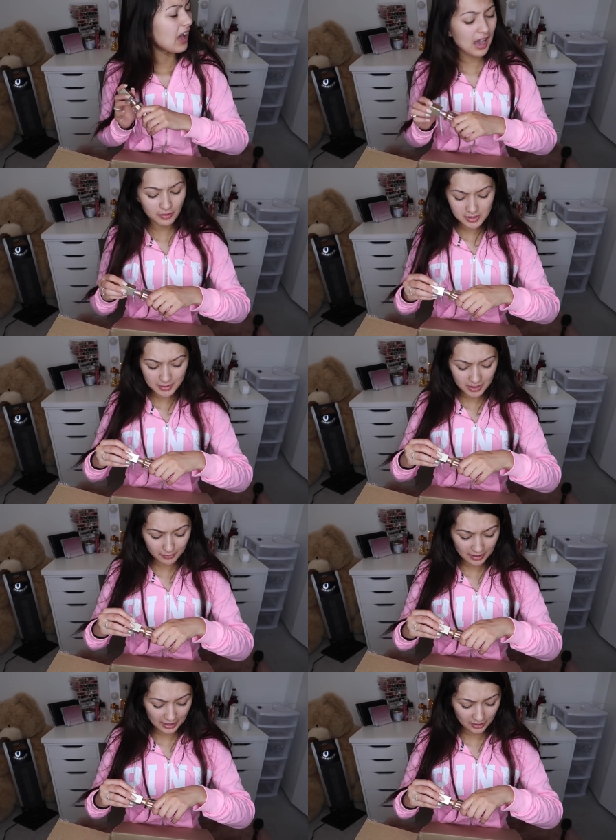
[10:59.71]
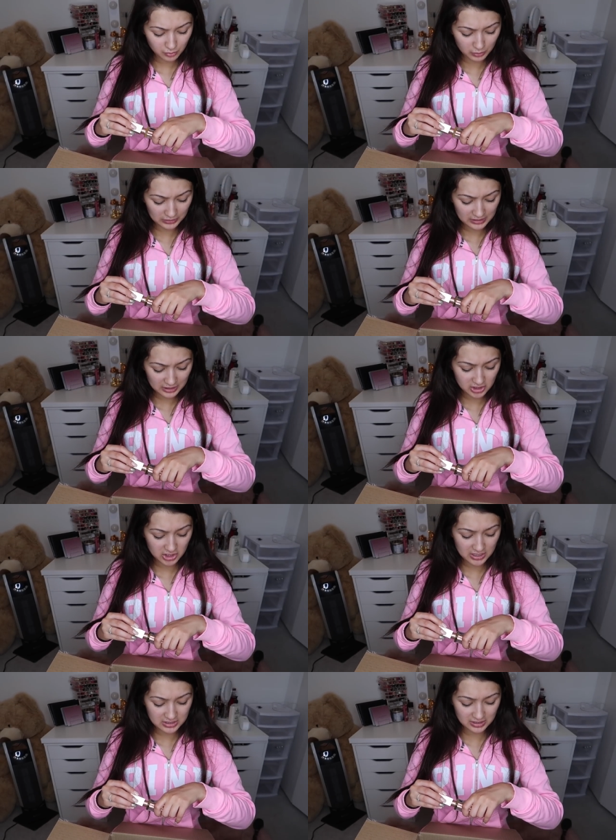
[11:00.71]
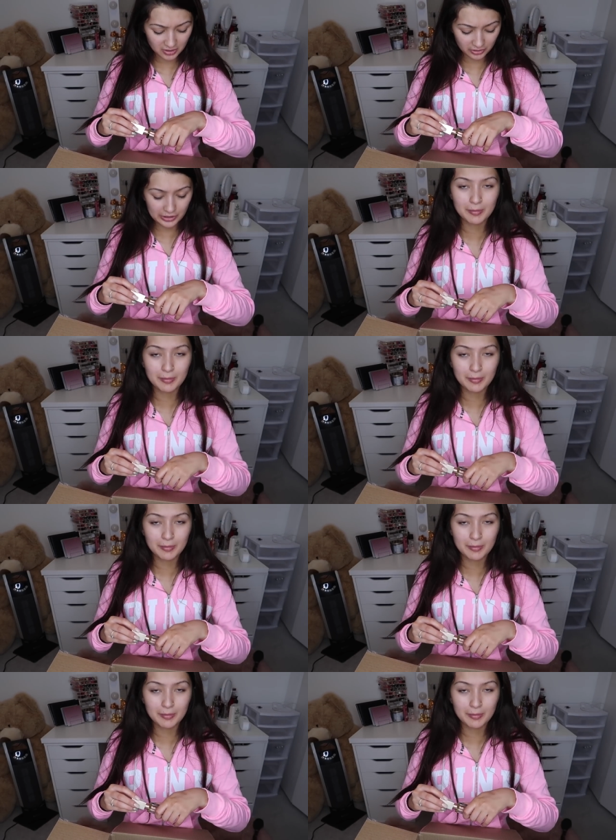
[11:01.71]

Oh, it's making my hand really itchy and tingly.